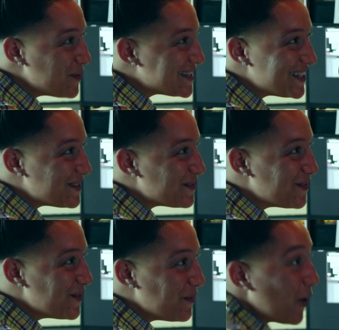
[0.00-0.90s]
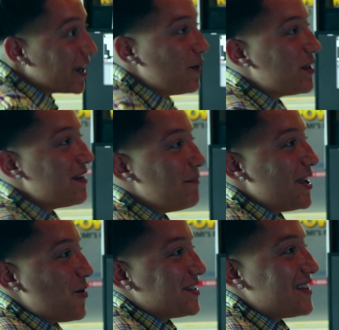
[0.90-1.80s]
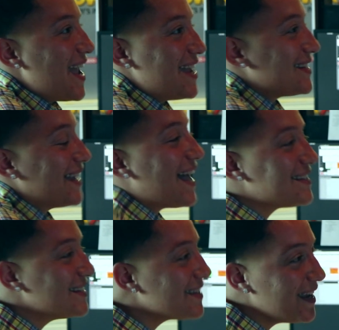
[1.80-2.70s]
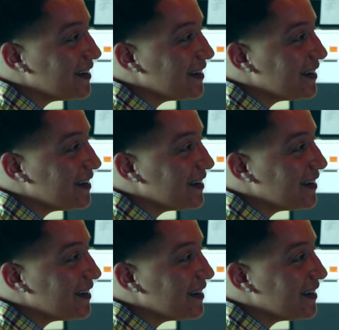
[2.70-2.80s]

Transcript: was it working with him, being on stage? Like, that's insane.